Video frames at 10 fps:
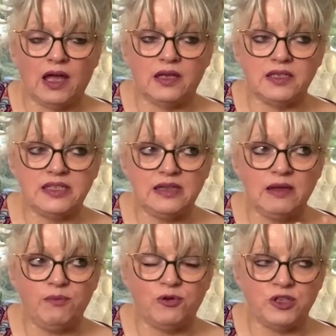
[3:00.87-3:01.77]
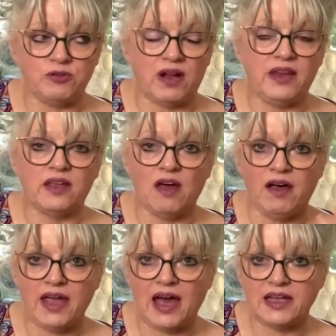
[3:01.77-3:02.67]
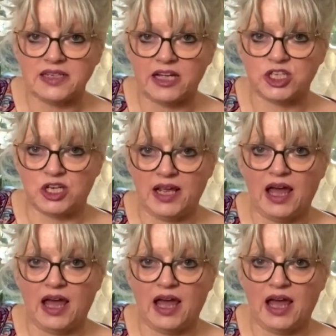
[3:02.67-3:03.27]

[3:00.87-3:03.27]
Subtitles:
and I did the embroidery, and the guy had actually